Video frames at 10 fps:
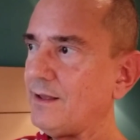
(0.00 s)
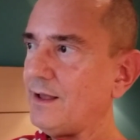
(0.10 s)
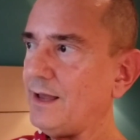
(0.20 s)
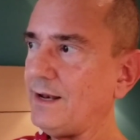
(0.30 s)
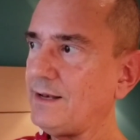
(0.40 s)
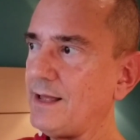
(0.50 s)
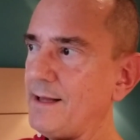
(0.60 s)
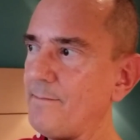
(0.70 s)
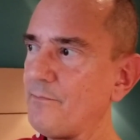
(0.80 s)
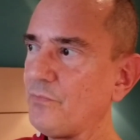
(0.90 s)
And
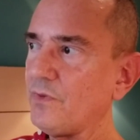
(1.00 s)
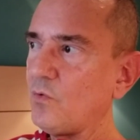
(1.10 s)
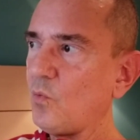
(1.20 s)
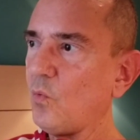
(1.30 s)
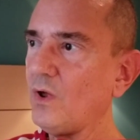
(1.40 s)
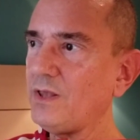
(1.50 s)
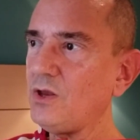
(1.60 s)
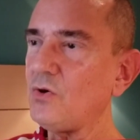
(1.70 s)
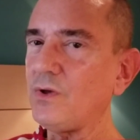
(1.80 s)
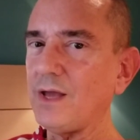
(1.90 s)
um, when
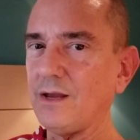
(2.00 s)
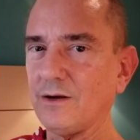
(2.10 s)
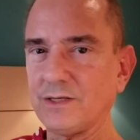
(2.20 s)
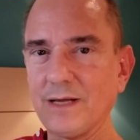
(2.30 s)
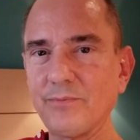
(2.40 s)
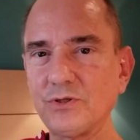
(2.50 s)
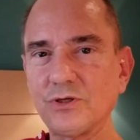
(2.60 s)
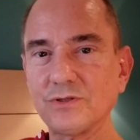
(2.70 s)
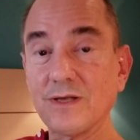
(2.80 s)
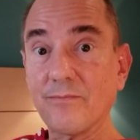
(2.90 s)
you get your
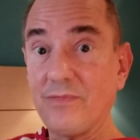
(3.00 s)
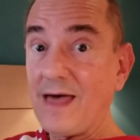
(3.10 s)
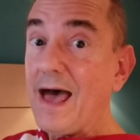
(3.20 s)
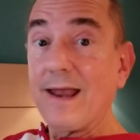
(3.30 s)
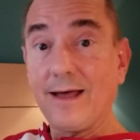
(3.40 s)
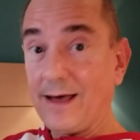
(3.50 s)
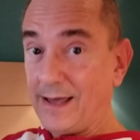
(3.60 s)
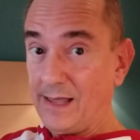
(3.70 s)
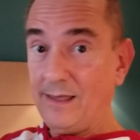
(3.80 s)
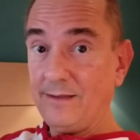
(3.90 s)
temperatures up that
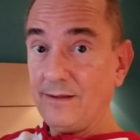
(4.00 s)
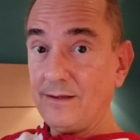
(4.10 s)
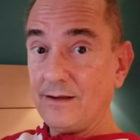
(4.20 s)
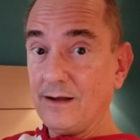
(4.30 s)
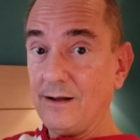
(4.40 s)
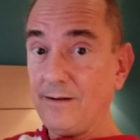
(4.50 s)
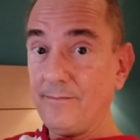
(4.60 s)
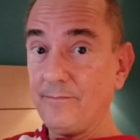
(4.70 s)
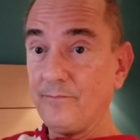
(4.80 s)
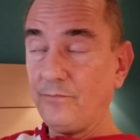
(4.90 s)
high, um,